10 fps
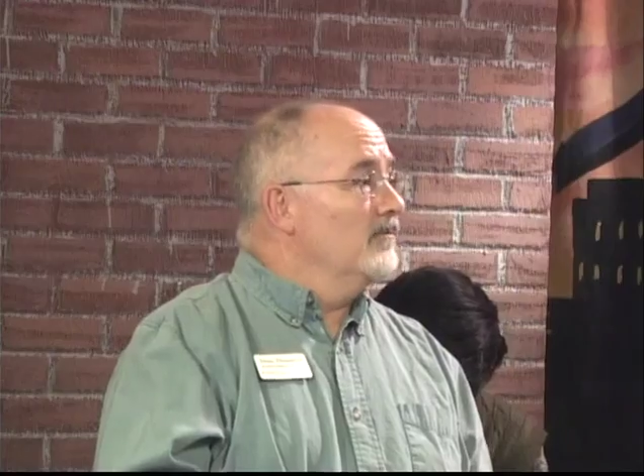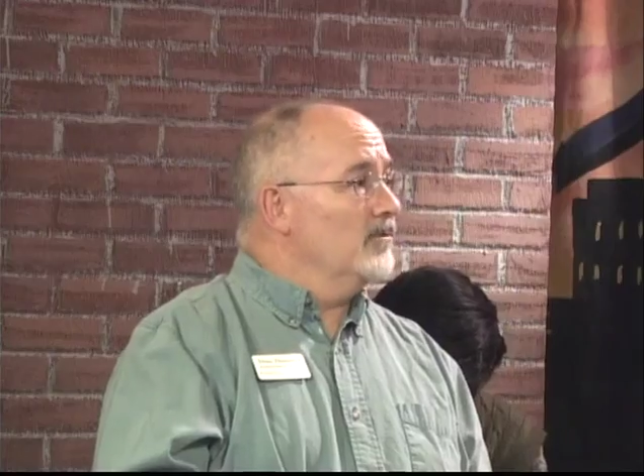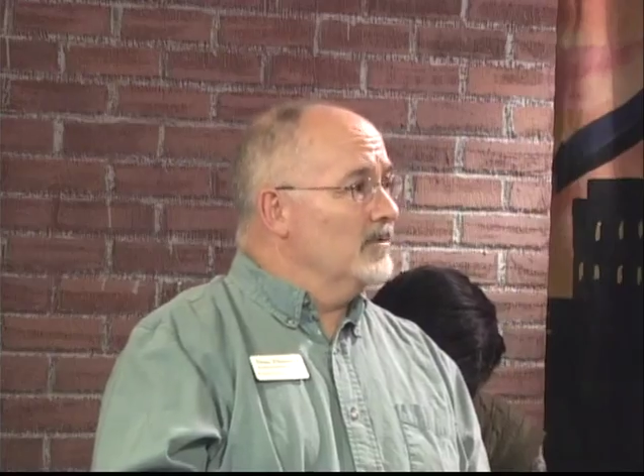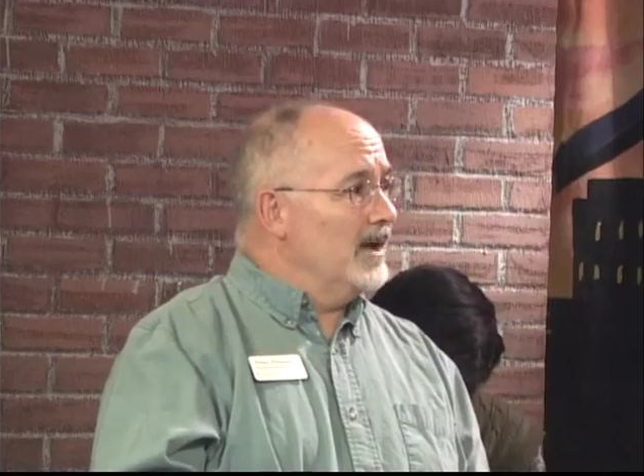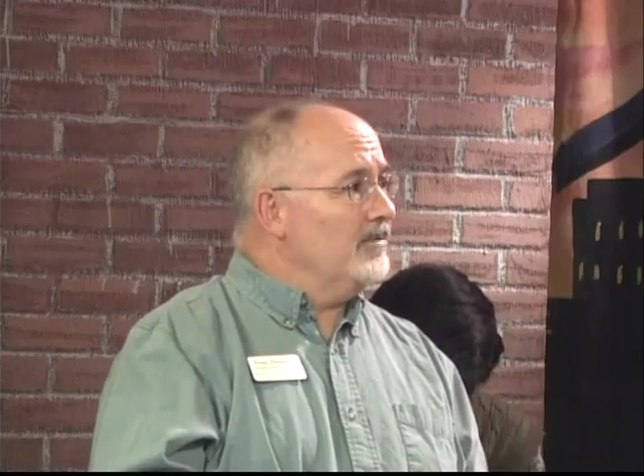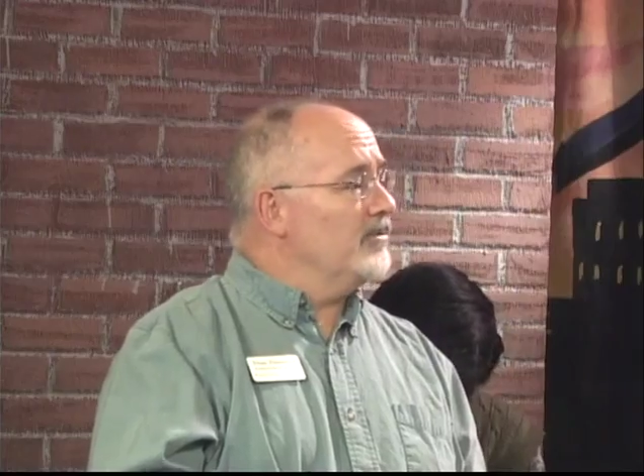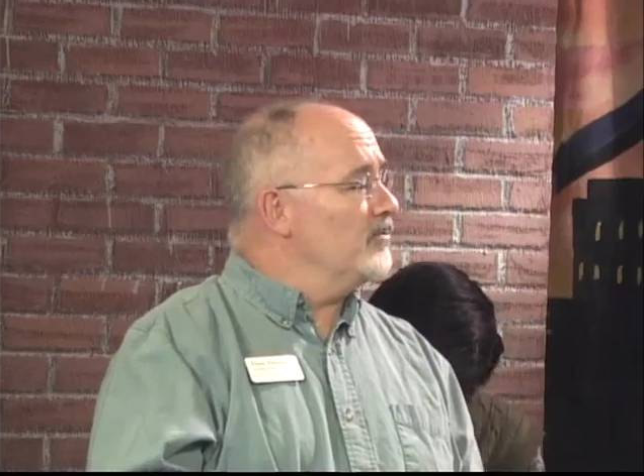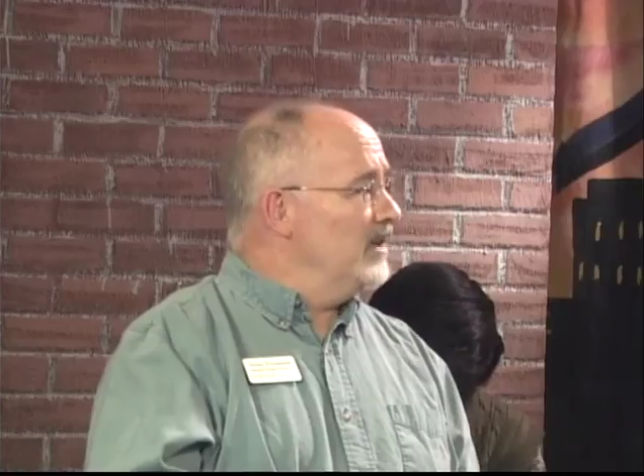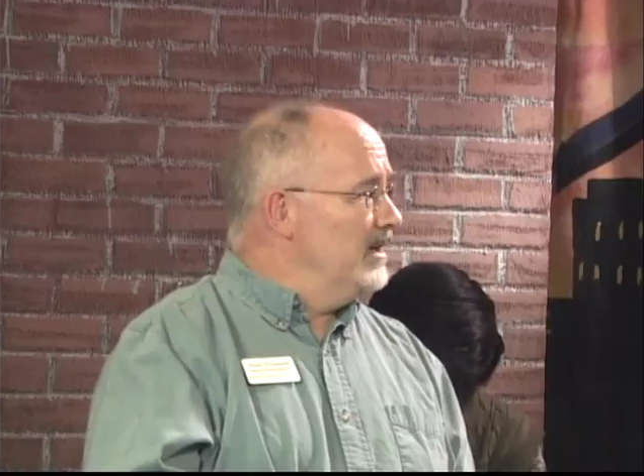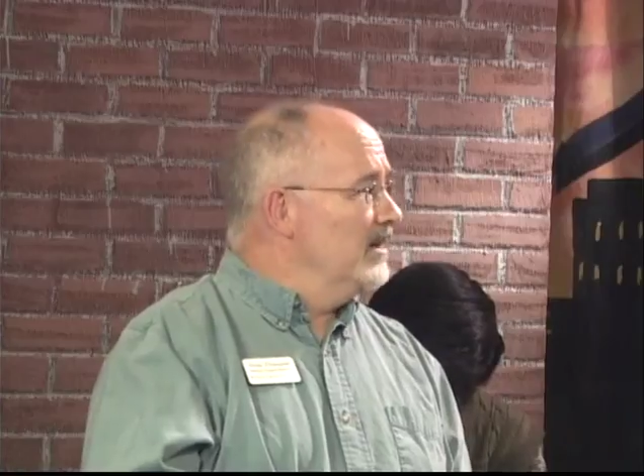For about
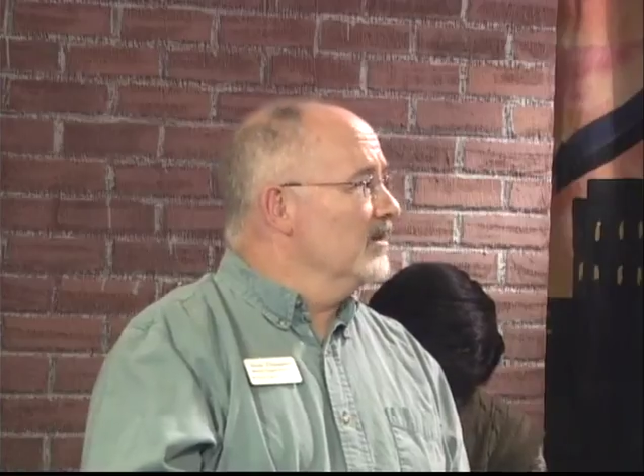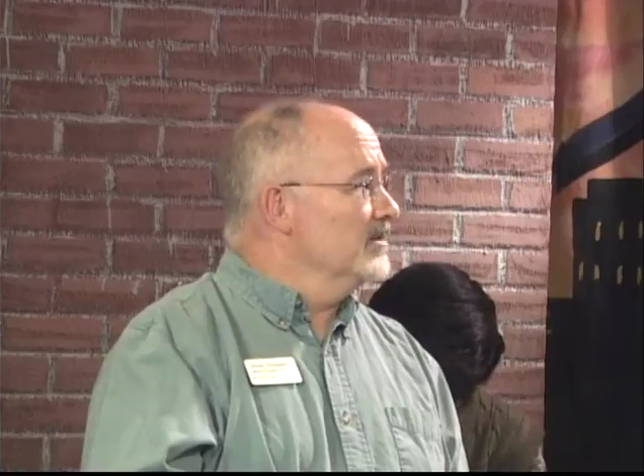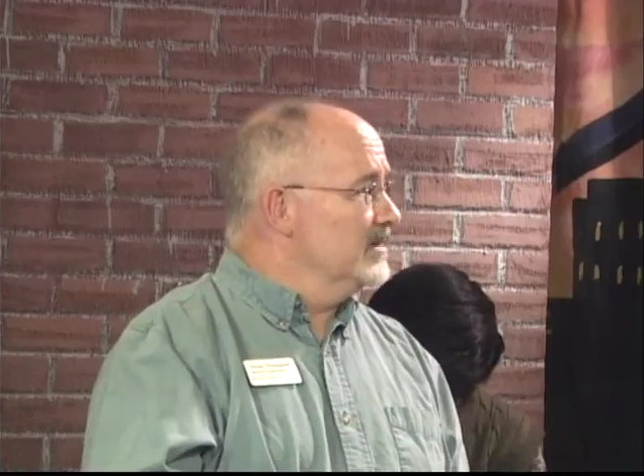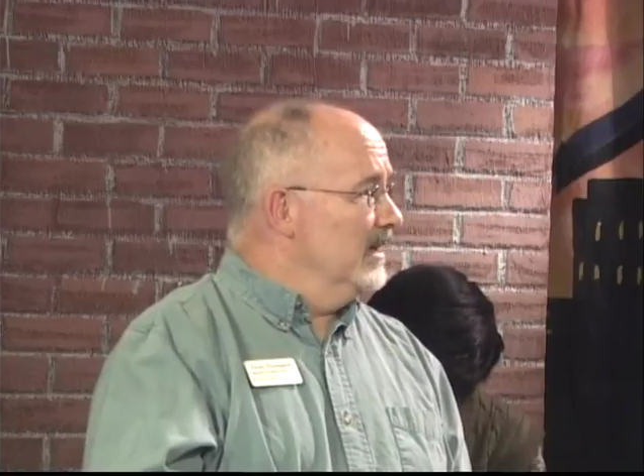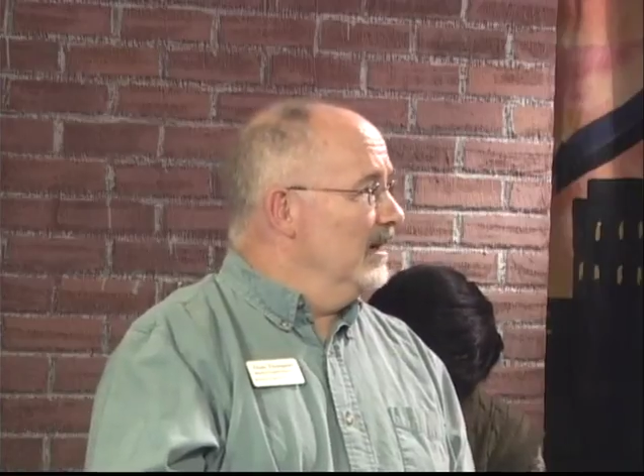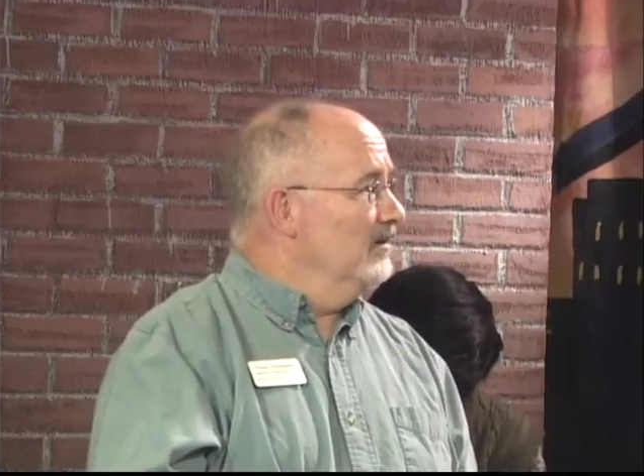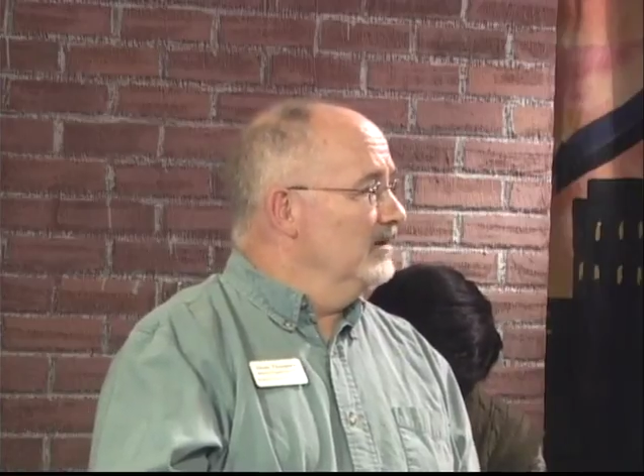three years now,